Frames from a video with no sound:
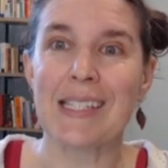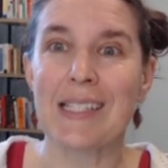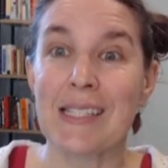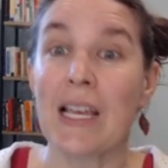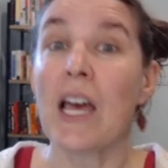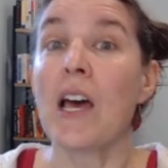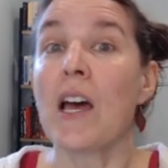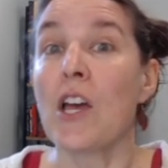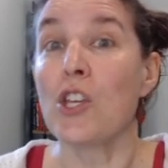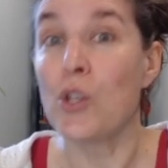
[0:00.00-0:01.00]
is
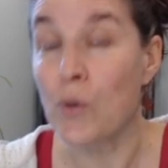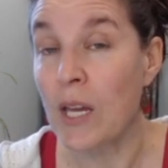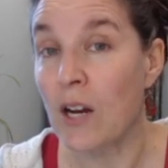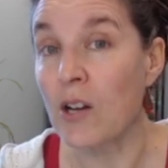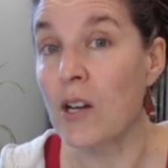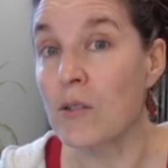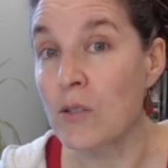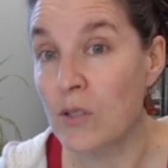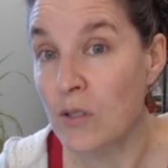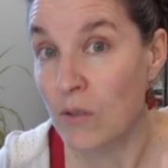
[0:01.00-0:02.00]

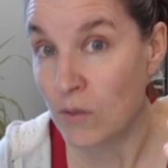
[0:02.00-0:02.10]
eukaryotes